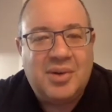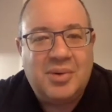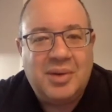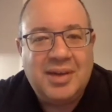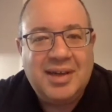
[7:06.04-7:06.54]

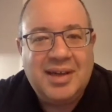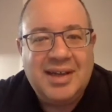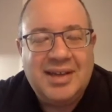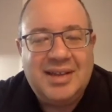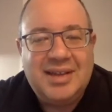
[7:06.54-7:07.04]
So
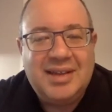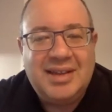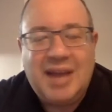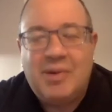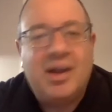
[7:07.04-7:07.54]

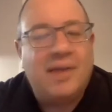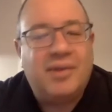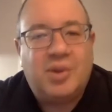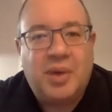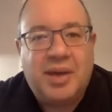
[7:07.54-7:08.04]
they
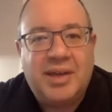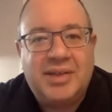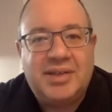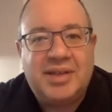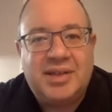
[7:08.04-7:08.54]
recovered
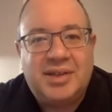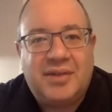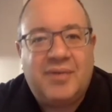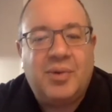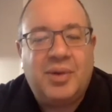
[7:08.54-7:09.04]
quickest,
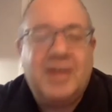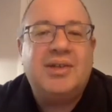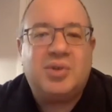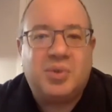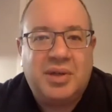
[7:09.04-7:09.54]
therefore the
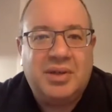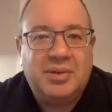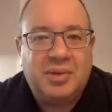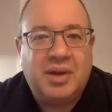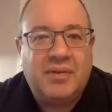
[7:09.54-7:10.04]

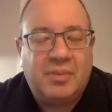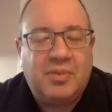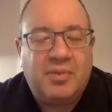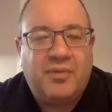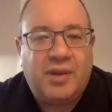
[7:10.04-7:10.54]
industry recovered
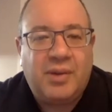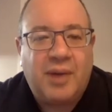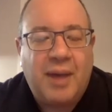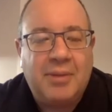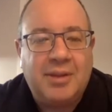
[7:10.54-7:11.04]
fairly
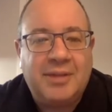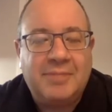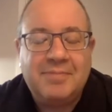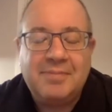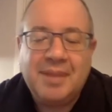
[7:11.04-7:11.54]

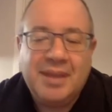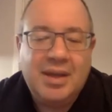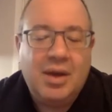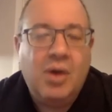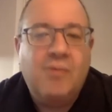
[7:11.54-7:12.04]
rapidly.
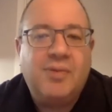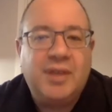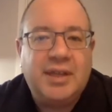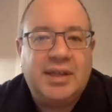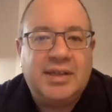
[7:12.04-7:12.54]

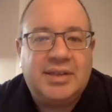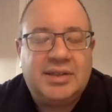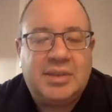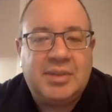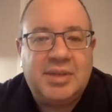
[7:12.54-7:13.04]
Hopefully
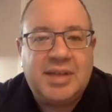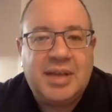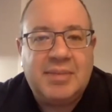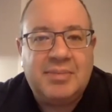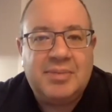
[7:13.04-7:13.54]
some of the
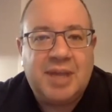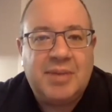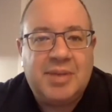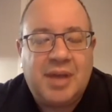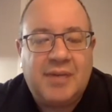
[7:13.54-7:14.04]
same
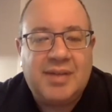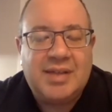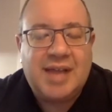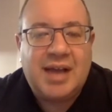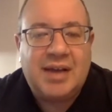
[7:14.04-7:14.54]
stuff. It's
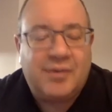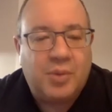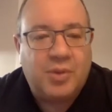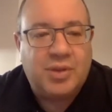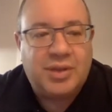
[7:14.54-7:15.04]
not,
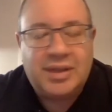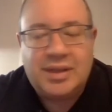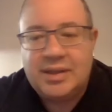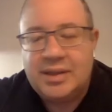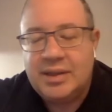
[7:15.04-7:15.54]
unfortunately,
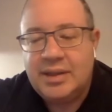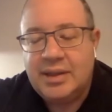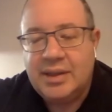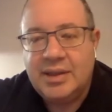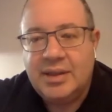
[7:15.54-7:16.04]

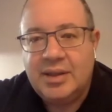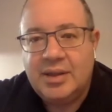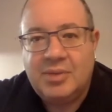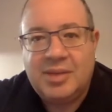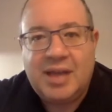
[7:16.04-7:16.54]

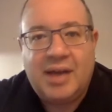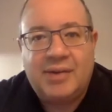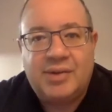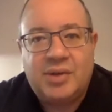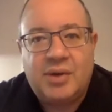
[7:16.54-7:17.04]
the
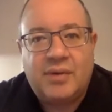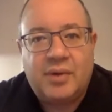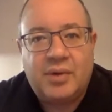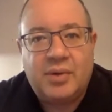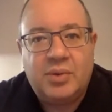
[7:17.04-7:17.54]
McDonald's
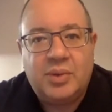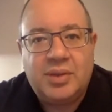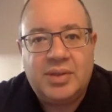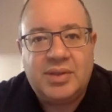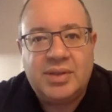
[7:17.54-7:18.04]
server
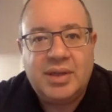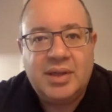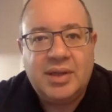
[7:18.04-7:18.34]
who